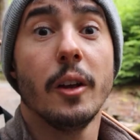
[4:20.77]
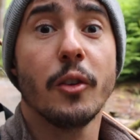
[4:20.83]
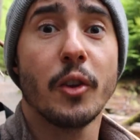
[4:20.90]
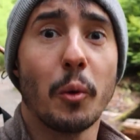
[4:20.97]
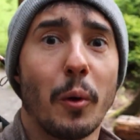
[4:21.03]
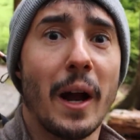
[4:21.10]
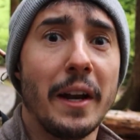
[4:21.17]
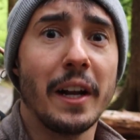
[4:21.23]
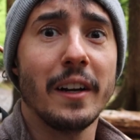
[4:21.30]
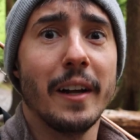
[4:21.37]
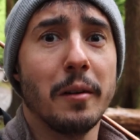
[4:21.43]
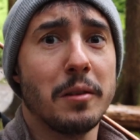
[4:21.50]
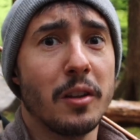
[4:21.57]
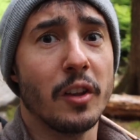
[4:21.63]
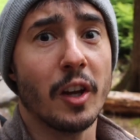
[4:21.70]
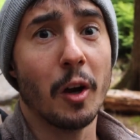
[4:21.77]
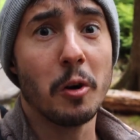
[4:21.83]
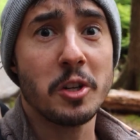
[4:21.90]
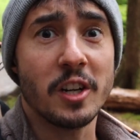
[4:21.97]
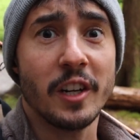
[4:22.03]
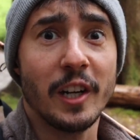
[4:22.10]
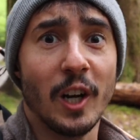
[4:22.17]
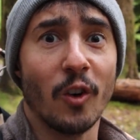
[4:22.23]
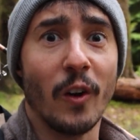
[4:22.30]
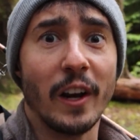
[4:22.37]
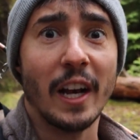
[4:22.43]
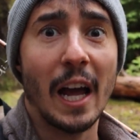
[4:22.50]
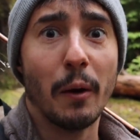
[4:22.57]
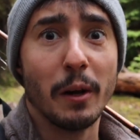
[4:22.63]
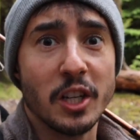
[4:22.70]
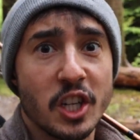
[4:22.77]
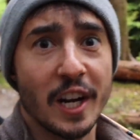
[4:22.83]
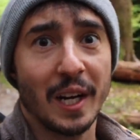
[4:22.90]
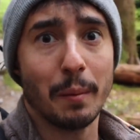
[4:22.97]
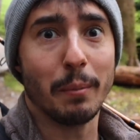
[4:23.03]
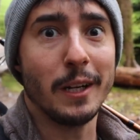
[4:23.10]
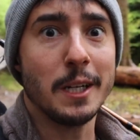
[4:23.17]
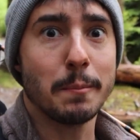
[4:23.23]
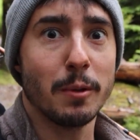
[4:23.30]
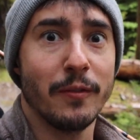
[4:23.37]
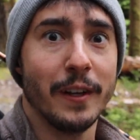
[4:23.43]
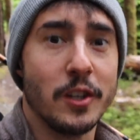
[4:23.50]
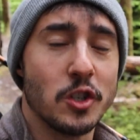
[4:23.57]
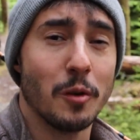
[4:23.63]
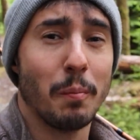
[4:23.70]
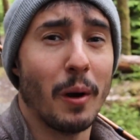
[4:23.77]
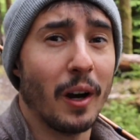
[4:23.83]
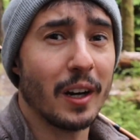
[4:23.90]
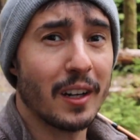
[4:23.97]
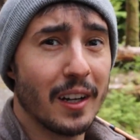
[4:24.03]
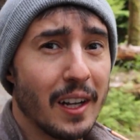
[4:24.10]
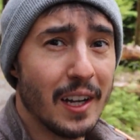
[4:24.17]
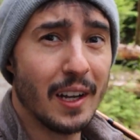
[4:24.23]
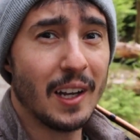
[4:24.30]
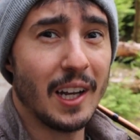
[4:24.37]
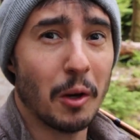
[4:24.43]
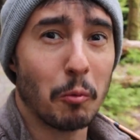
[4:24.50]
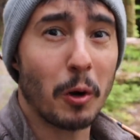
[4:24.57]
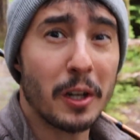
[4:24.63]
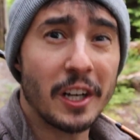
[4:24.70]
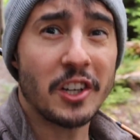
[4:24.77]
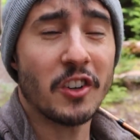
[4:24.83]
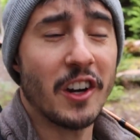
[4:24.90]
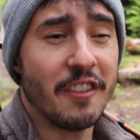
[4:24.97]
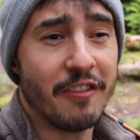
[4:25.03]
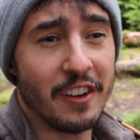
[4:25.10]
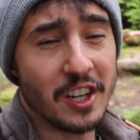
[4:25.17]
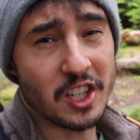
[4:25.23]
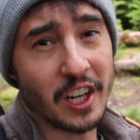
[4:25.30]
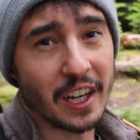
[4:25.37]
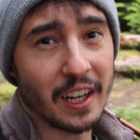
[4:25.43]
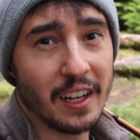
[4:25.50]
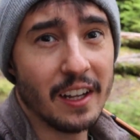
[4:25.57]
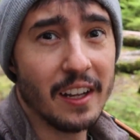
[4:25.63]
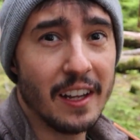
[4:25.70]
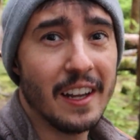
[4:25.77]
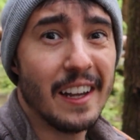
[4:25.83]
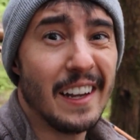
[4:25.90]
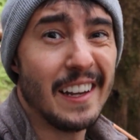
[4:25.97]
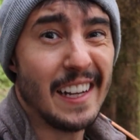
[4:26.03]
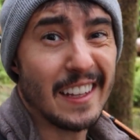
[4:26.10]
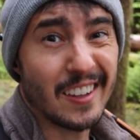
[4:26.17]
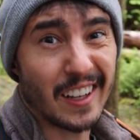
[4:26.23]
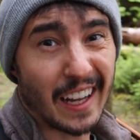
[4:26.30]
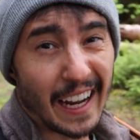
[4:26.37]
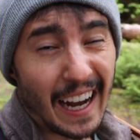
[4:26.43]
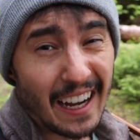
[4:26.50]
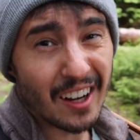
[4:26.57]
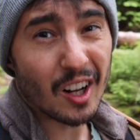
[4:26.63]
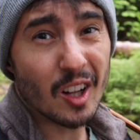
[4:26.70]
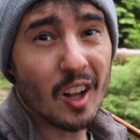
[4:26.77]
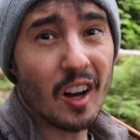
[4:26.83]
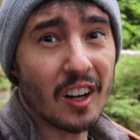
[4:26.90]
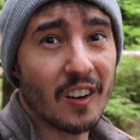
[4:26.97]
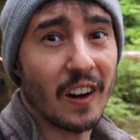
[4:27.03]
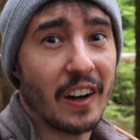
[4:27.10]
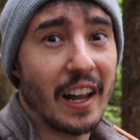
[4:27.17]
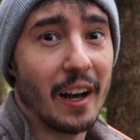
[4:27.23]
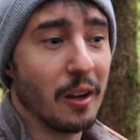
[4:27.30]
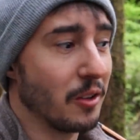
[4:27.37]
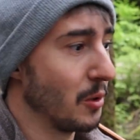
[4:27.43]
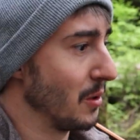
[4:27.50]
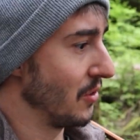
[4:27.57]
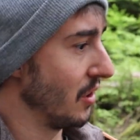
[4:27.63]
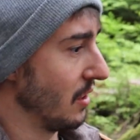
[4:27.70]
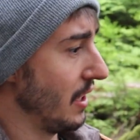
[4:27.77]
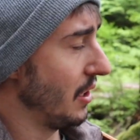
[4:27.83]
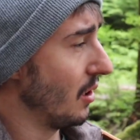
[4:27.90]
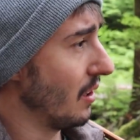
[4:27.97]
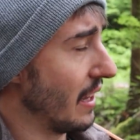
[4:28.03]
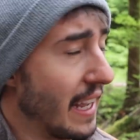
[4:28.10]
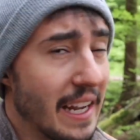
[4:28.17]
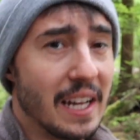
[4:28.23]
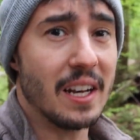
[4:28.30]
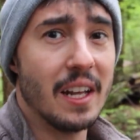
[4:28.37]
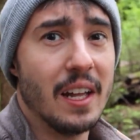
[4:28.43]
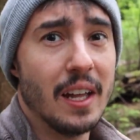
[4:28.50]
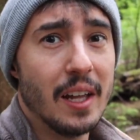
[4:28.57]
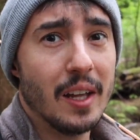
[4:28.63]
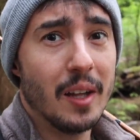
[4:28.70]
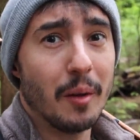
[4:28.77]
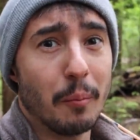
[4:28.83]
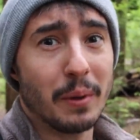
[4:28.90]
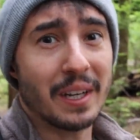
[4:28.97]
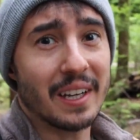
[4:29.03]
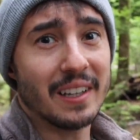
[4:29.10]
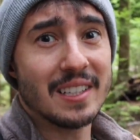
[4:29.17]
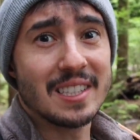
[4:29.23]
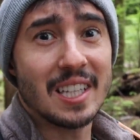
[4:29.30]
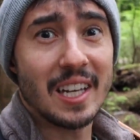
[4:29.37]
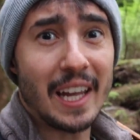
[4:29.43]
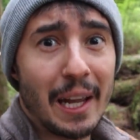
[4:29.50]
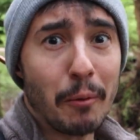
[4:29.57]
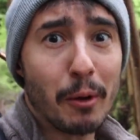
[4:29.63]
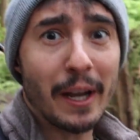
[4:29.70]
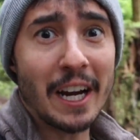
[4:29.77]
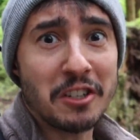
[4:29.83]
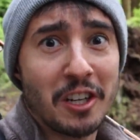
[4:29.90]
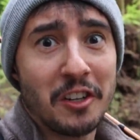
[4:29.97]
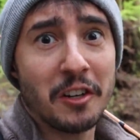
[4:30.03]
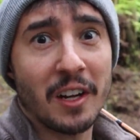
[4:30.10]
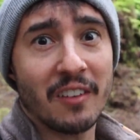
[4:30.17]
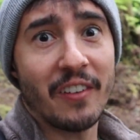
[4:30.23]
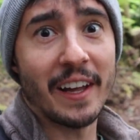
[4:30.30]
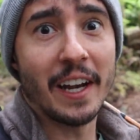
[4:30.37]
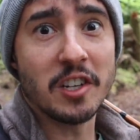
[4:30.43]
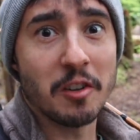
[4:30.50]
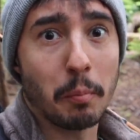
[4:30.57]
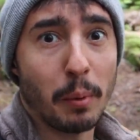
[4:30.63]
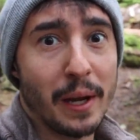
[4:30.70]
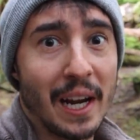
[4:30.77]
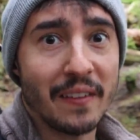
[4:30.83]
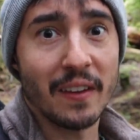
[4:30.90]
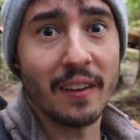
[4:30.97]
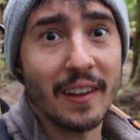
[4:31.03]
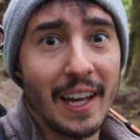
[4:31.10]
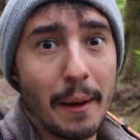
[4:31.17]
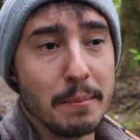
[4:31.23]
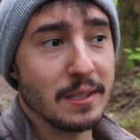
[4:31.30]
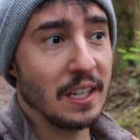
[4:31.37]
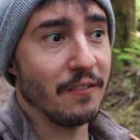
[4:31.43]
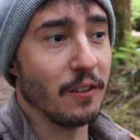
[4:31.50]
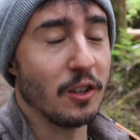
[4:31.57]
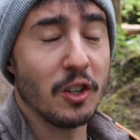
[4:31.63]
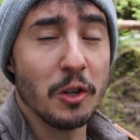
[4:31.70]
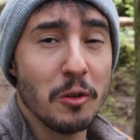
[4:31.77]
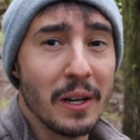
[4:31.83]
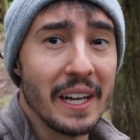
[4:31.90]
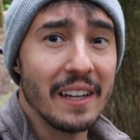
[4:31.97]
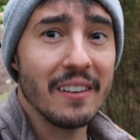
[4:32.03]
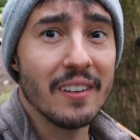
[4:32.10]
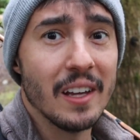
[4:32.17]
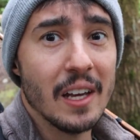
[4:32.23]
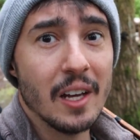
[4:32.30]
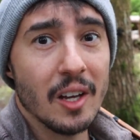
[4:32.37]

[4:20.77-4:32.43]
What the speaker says: So we're heading down to the ocean here right now at China Beach Provincial Park, and we're gonna try fishing. It's like 8 o'clock right now, so it's a little late because today we actually took advantage of being at this campsite for 2 days.